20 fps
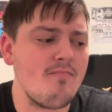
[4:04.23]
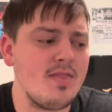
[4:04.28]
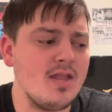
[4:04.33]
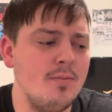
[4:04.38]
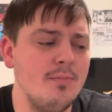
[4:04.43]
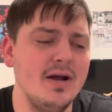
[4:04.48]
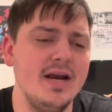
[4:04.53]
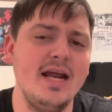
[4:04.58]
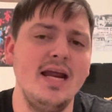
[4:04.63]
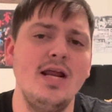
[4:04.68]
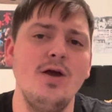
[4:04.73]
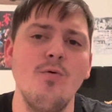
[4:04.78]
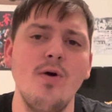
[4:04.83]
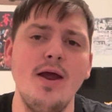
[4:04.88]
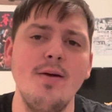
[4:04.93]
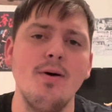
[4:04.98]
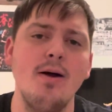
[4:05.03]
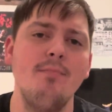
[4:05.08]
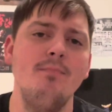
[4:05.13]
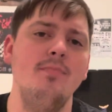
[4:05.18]

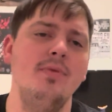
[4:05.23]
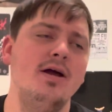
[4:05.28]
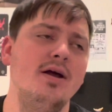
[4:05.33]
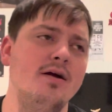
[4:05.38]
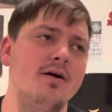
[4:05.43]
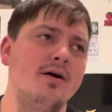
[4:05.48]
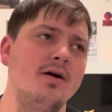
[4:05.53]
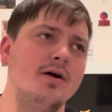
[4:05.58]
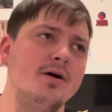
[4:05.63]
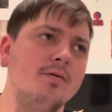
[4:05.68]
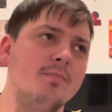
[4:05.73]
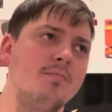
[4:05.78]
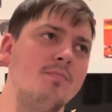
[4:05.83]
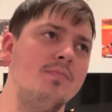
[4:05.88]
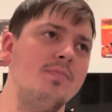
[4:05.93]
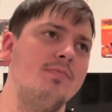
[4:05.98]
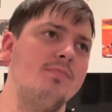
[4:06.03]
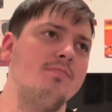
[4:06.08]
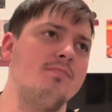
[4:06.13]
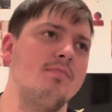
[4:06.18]
anyway, the
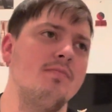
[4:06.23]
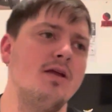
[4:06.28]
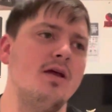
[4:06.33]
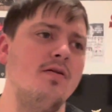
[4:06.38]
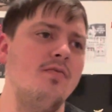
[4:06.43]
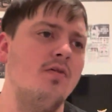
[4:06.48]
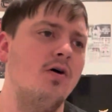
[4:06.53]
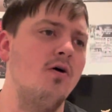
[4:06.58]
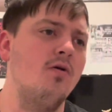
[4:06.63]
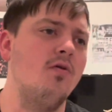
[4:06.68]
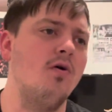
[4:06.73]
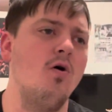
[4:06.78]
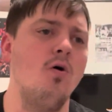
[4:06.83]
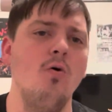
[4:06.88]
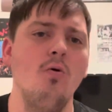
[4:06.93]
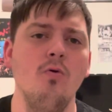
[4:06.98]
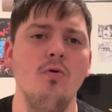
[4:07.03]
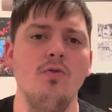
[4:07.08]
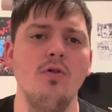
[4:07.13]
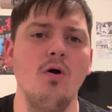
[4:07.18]

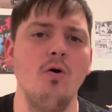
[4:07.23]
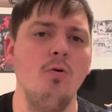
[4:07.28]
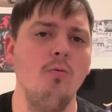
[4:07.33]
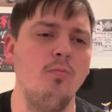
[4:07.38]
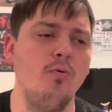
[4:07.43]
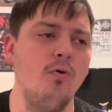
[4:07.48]
whole